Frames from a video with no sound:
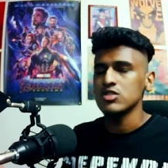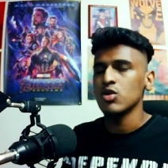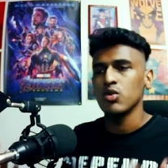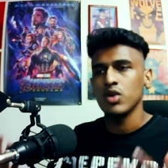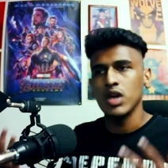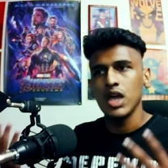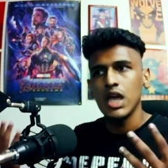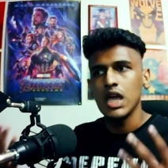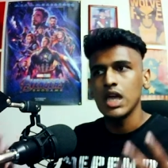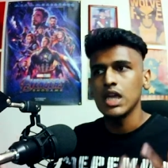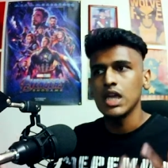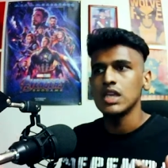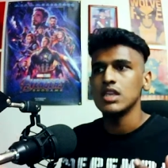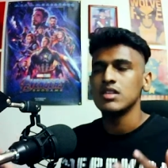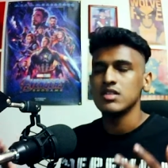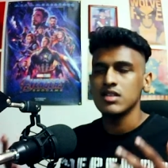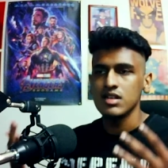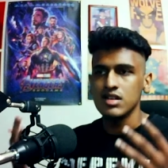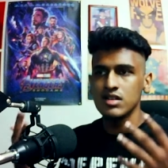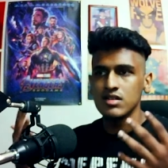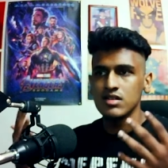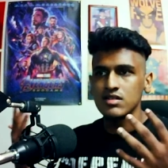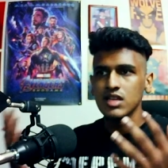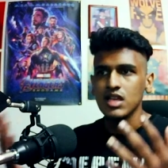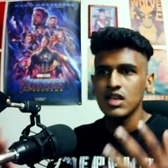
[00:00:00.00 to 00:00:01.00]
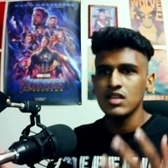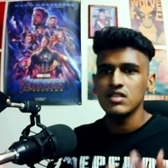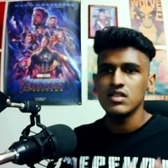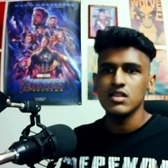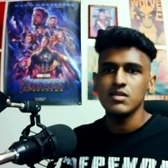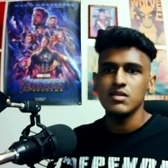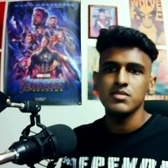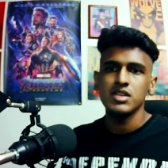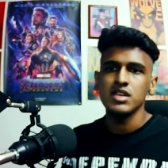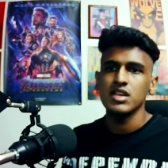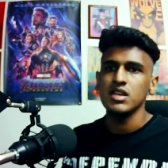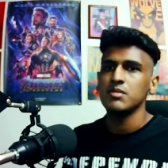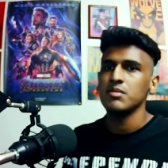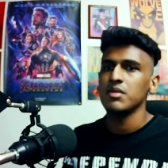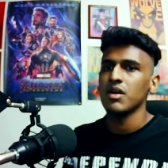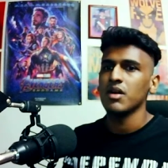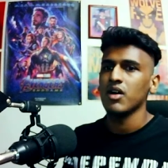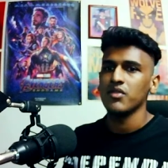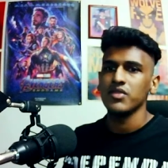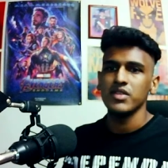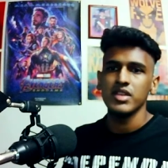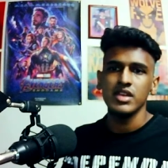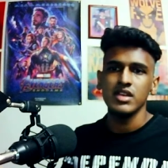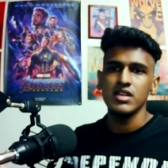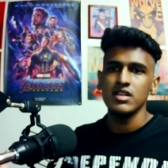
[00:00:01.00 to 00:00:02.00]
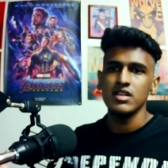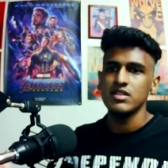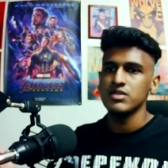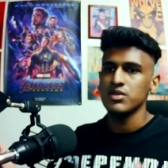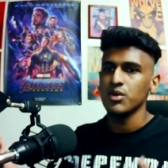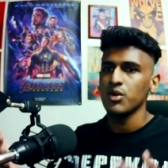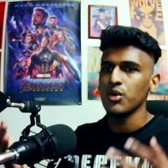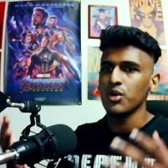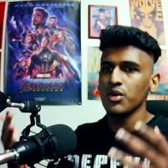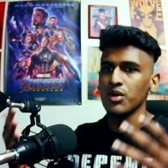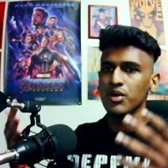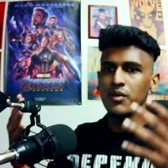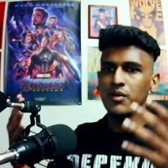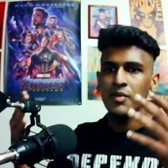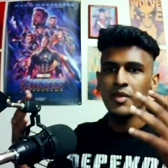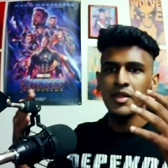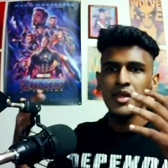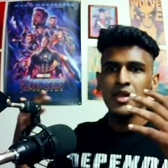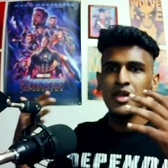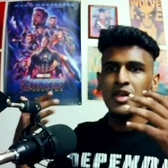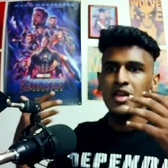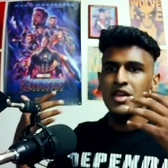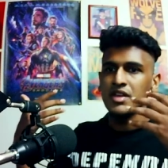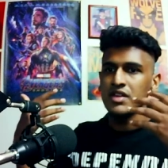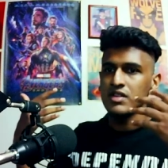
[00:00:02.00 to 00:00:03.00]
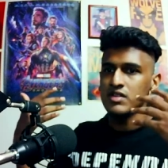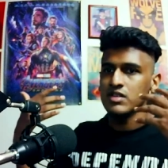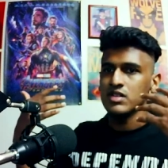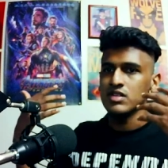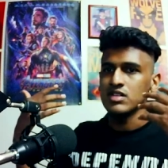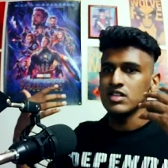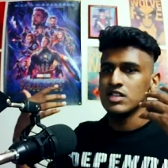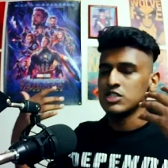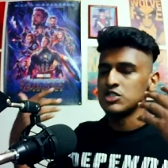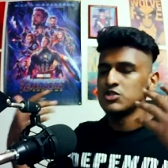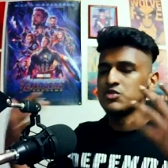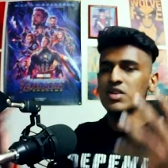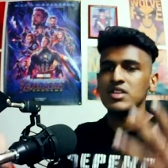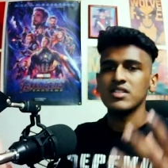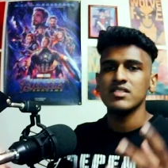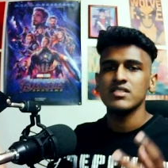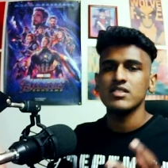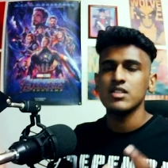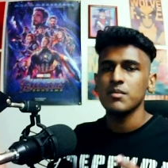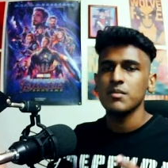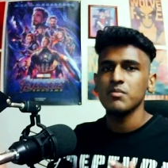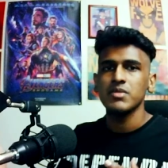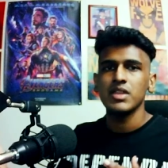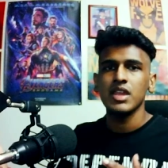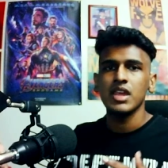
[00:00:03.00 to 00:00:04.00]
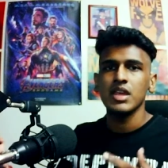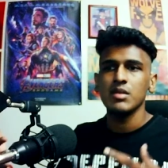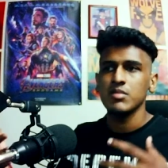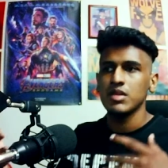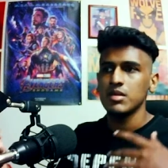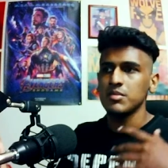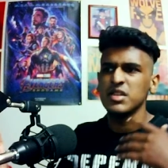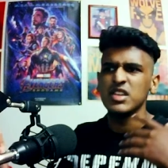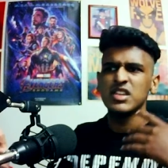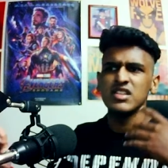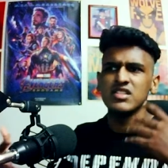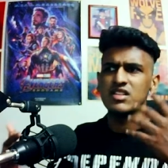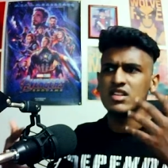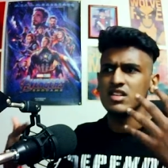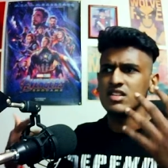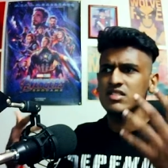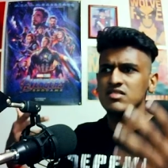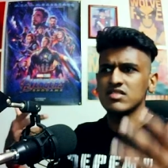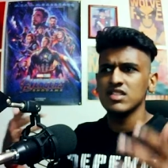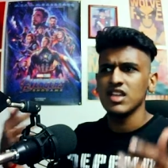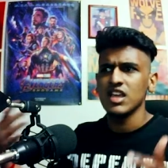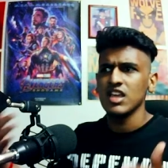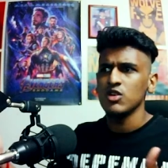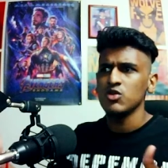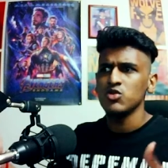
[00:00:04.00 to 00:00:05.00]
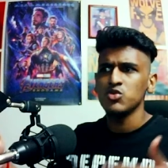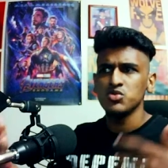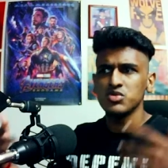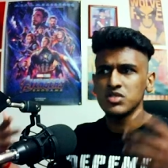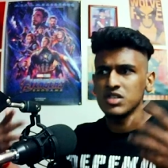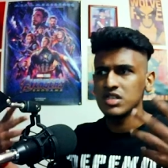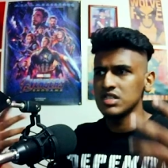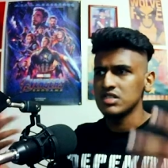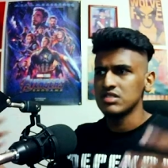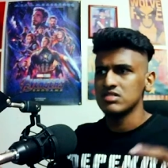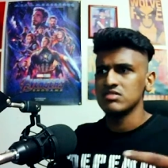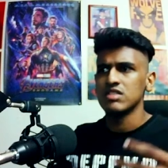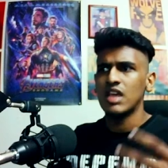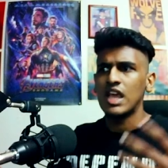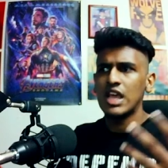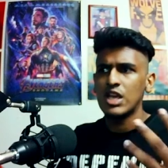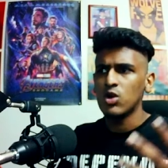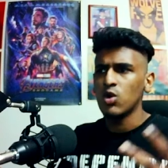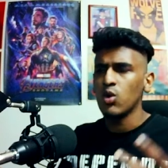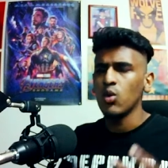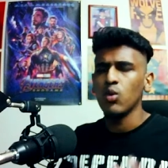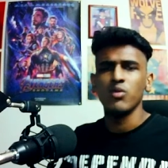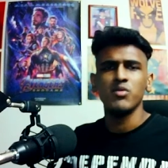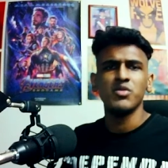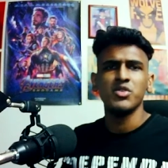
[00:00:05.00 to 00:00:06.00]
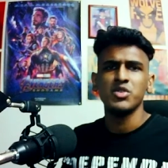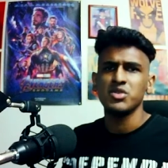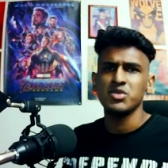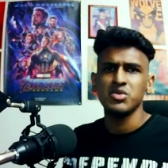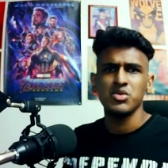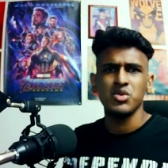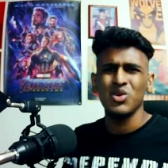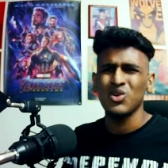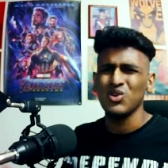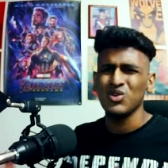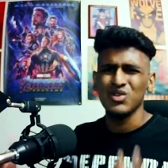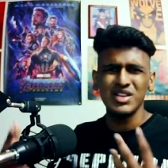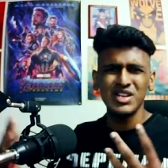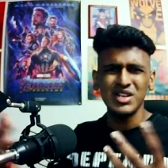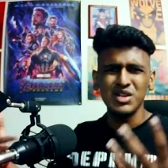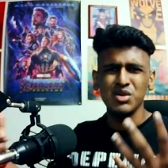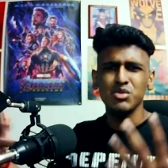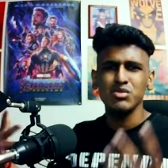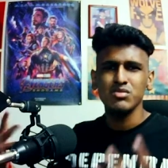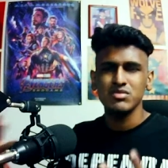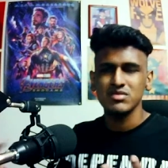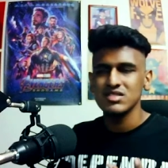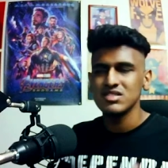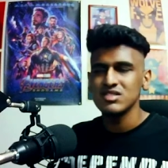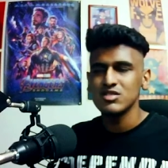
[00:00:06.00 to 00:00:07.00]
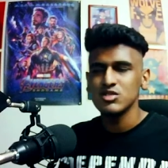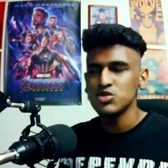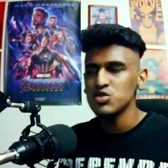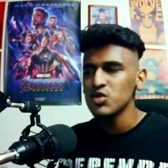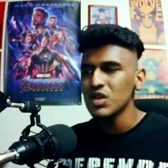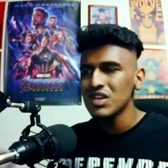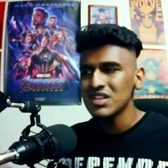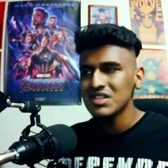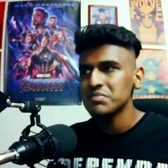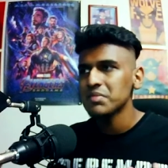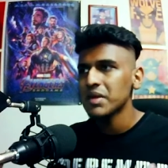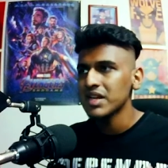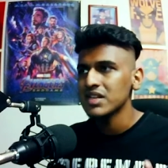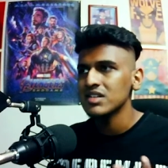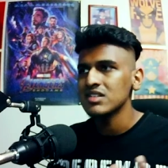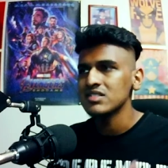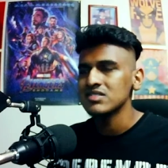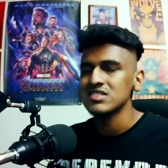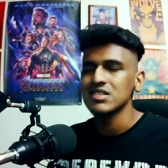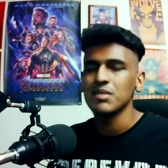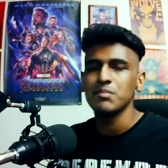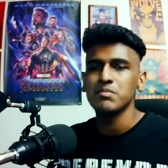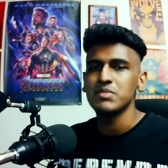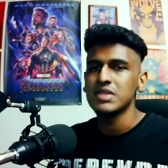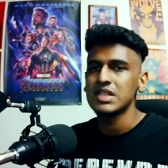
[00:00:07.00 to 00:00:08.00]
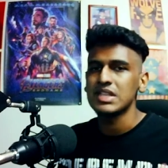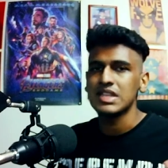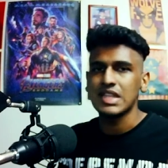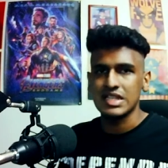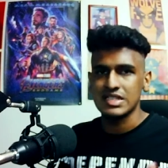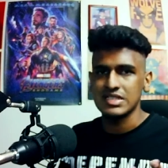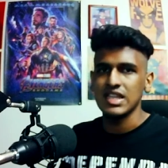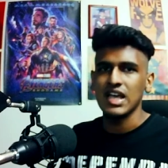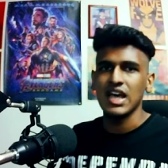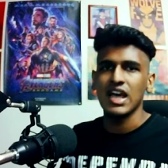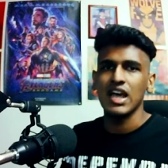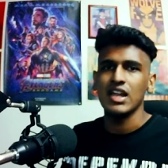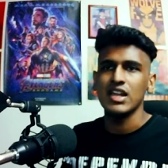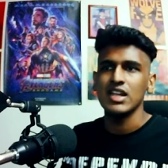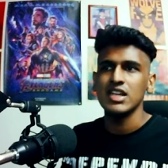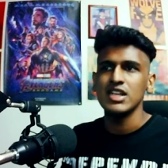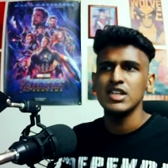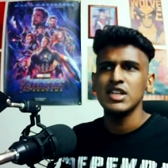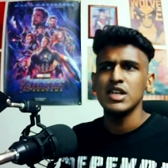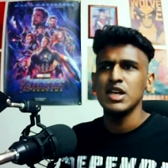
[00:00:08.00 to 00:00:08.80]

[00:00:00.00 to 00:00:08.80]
Okay, he's going to say something about this, or he's going to address something. Maybe he's going to say who's going to take over, or you know, you expected something like that.